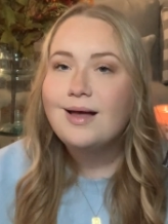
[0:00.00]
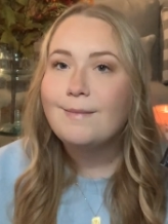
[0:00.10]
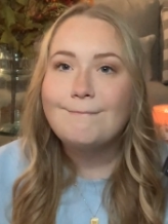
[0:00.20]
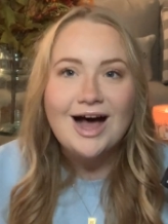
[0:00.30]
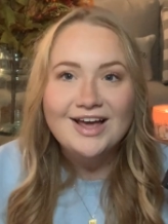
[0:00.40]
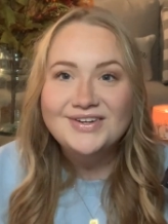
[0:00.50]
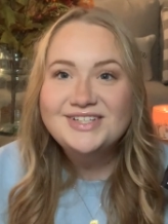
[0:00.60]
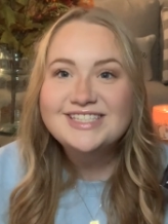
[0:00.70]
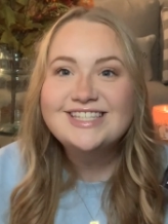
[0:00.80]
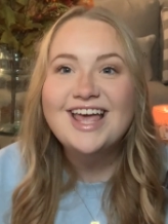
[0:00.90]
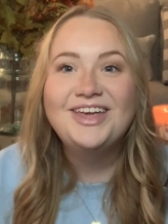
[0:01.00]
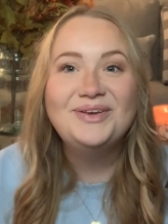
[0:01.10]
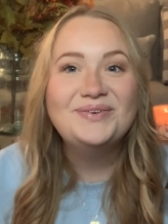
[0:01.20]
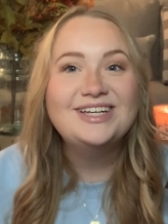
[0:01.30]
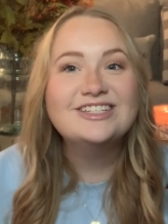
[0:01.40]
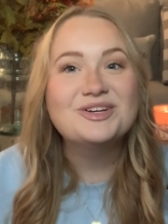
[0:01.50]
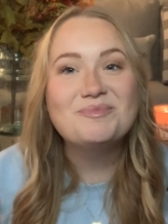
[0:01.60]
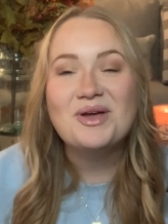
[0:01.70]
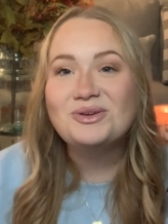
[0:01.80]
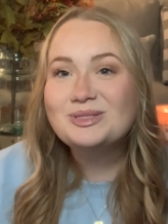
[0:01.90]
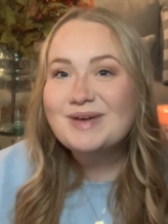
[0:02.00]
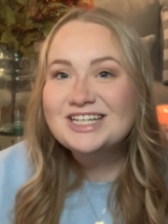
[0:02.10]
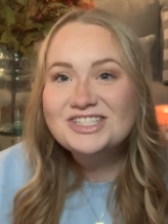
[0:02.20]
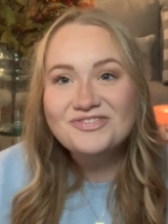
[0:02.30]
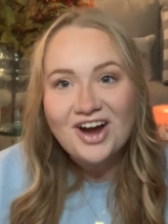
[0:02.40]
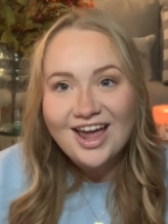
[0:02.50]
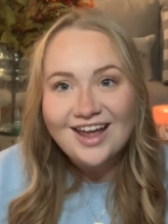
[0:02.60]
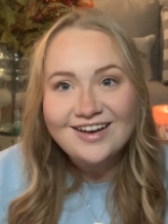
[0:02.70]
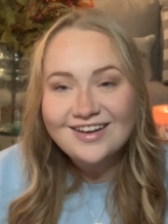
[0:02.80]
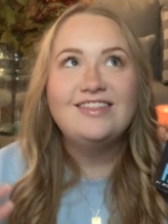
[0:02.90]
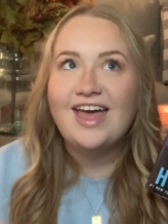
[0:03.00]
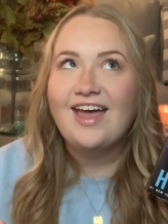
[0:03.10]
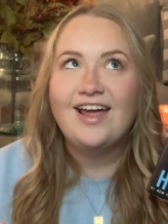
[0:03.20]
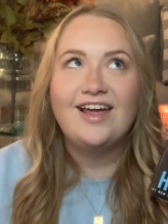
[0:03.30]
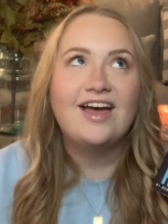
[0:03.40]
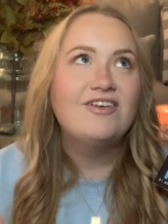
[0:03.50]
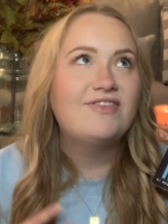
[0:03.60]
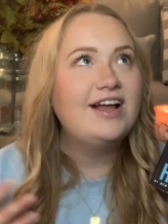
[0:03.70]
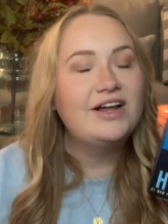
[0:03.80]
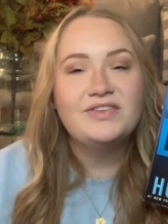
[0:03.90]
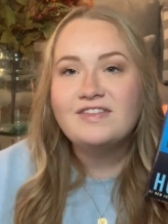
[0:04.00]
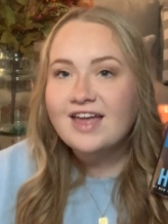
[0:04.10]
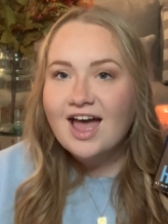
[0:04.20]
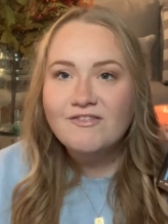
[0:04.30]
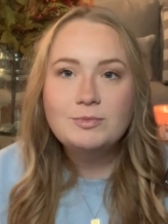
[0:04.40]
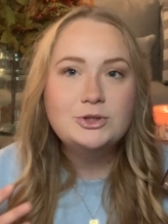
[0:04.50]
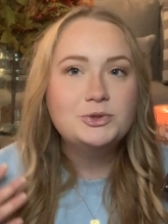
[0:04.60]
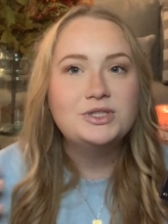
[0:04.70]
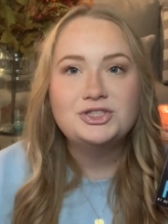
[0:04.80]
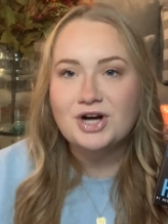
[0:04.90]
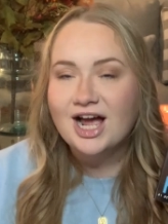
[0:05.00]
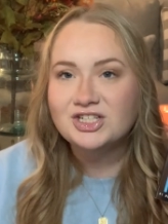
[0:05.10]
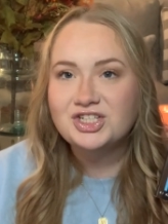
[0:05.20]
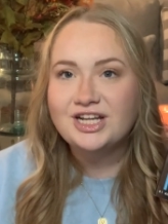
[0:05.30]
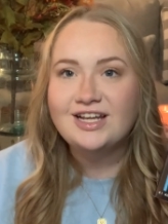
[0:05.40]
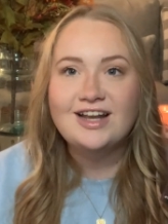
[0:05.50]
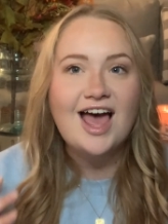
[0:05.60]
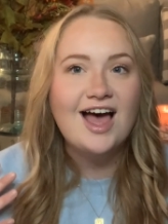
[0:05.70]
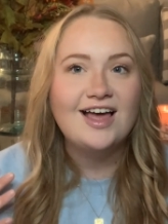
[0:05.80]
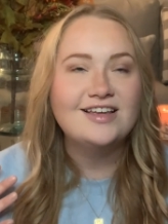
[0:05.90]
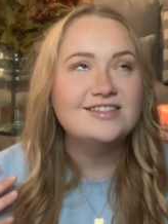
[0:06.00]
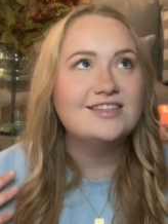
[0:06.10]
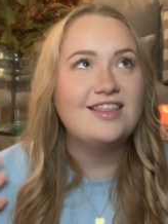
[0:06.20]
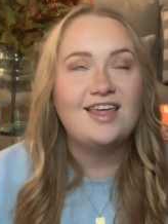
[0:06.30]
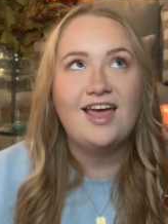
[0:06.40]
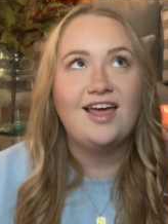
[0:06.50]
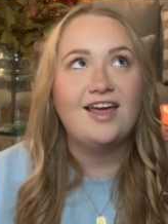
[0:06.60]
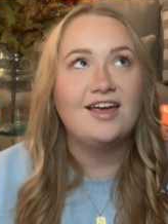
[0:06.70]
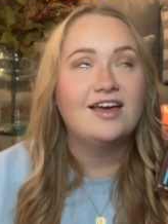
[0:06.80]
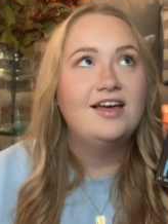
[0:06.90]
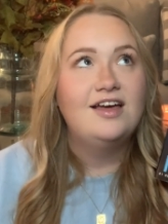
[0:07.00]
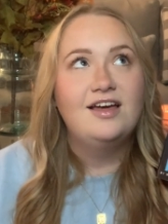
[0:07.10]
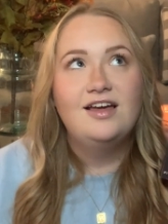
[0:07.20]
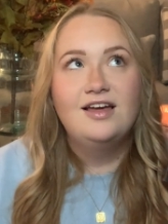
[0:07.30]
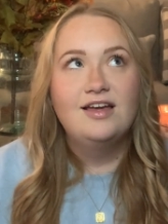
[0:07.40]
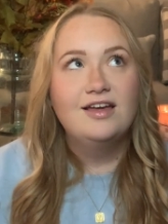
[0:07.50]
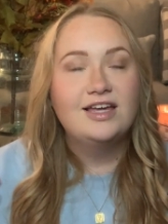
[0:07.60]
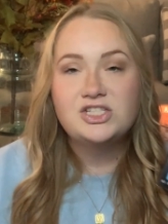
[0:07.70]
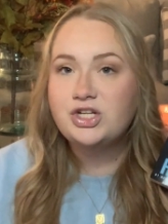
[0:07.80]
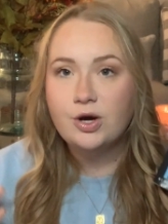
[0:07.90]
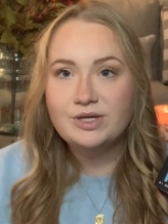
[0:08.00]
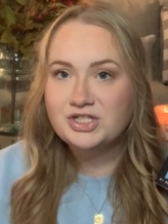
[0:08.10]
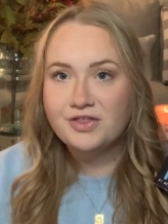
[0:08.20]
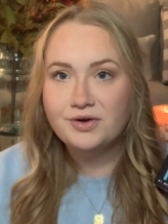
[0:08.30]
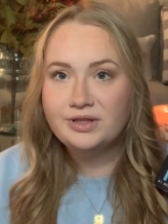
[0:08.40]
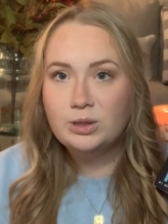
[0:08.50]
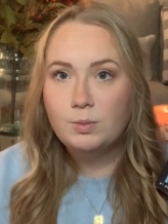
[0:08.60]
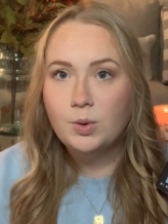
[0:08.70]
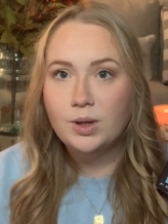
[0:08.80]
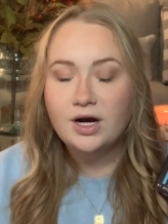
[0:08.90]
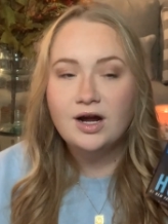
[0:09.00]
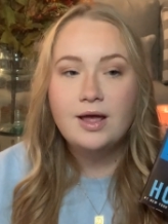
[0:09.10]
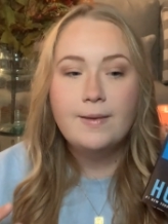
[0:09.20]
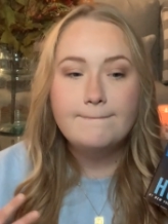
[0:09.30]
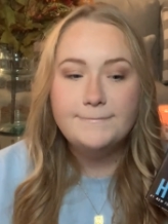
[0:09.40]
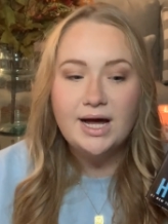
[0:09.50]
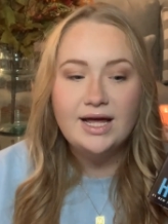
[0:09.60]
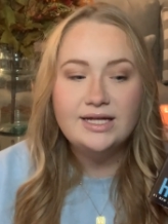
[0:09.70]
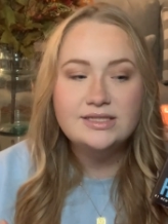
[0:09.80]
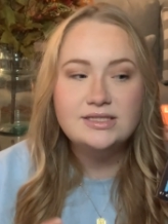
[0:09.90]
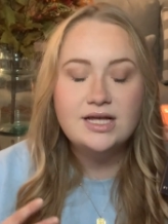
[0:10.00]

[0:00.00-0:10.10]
Miles, who is her brother's best friend. They find out that they have a mutual attraction as they get to know each other a little more, but